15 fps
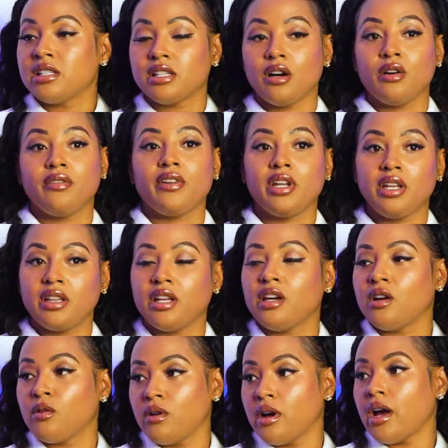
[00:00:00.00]
So if
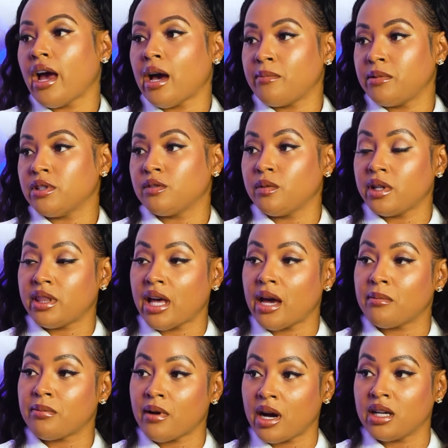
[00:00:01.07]
anything happens with
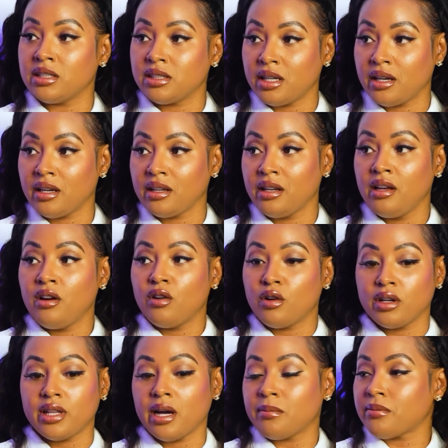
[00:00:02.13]
that project
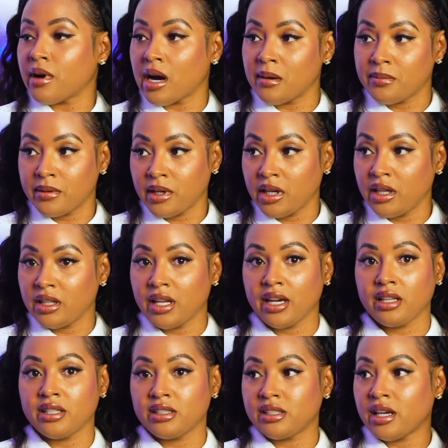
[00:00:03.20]
or that property,
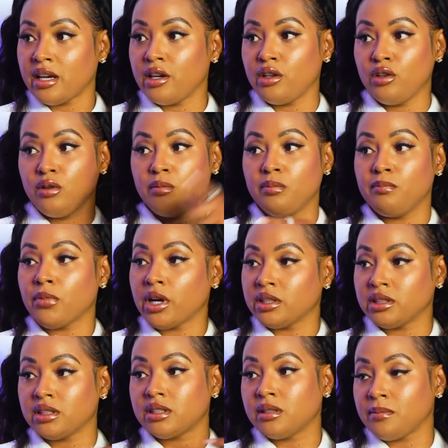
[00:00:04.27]
like let's say you
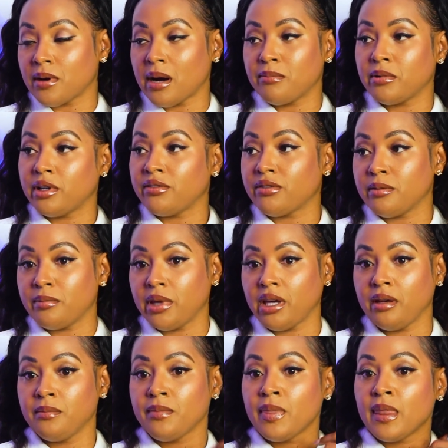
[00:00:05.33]
purchased the property from
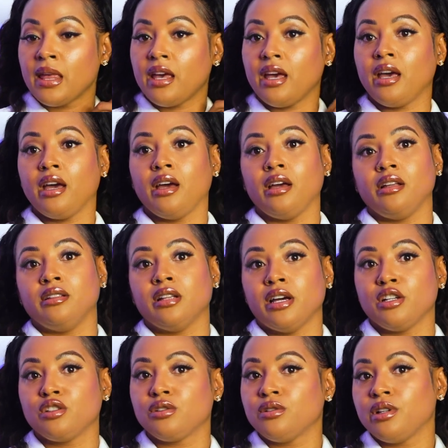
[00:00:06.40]
me, and
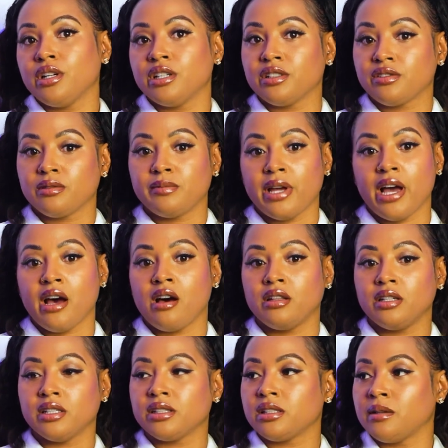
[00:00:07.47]
like 2 years from now
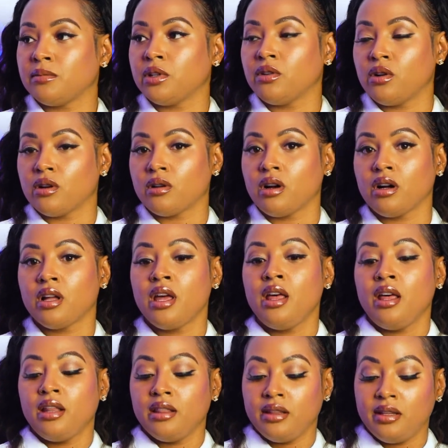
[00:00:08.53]
there's something going on,
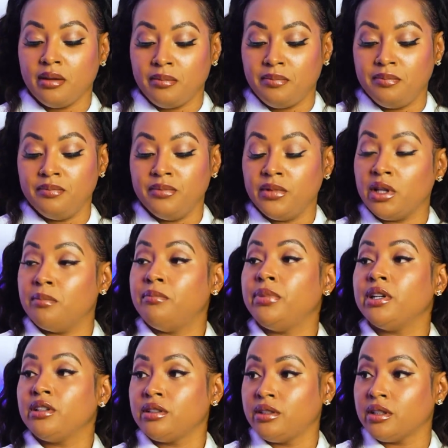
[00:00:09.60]
the
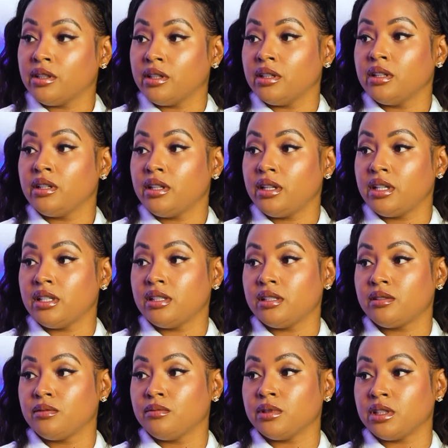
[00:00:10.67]
builder
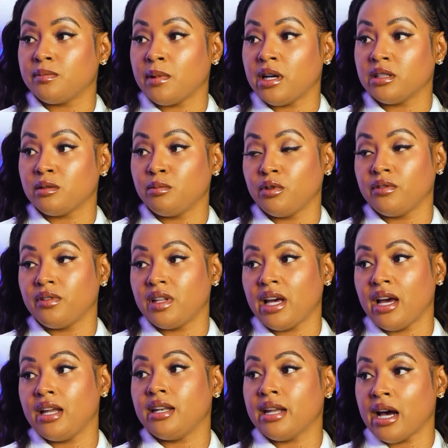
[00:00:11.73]
is responsible for
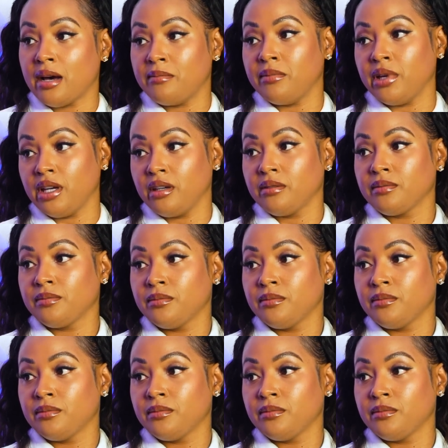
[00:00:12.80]
that, not me.